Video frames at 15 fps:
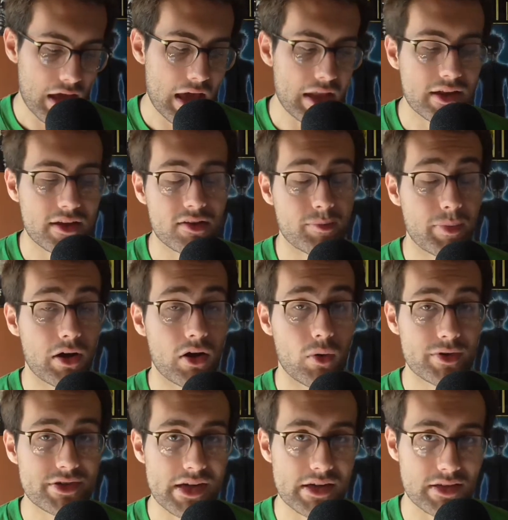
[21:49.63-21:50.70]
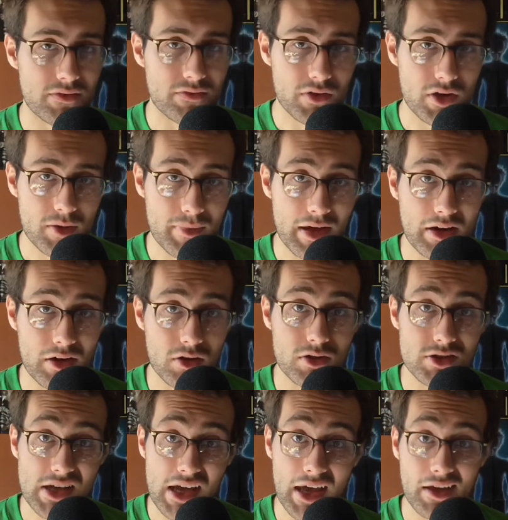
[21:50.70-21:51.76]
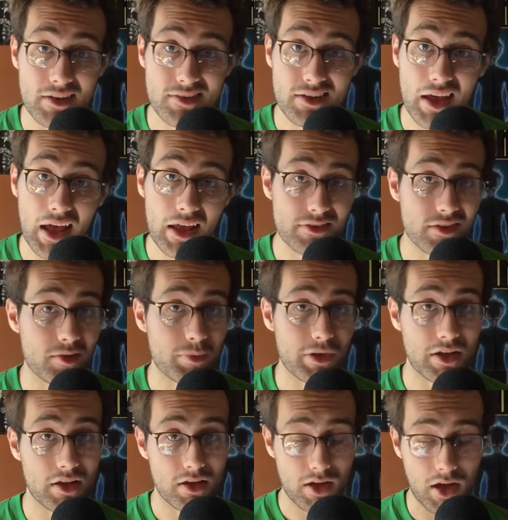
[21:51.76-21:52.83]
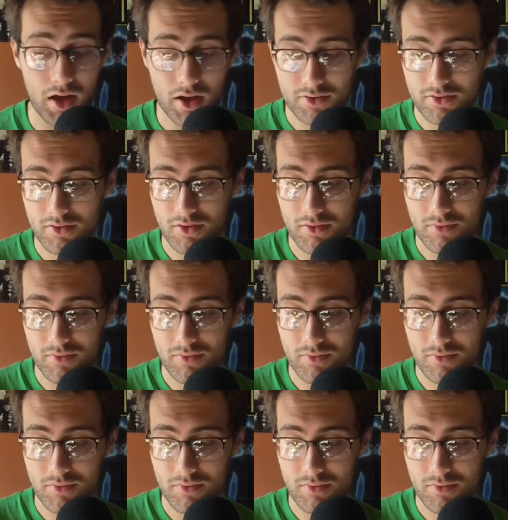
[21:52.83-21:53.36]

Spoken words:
any spell which has converted mana cost X as it's being cast.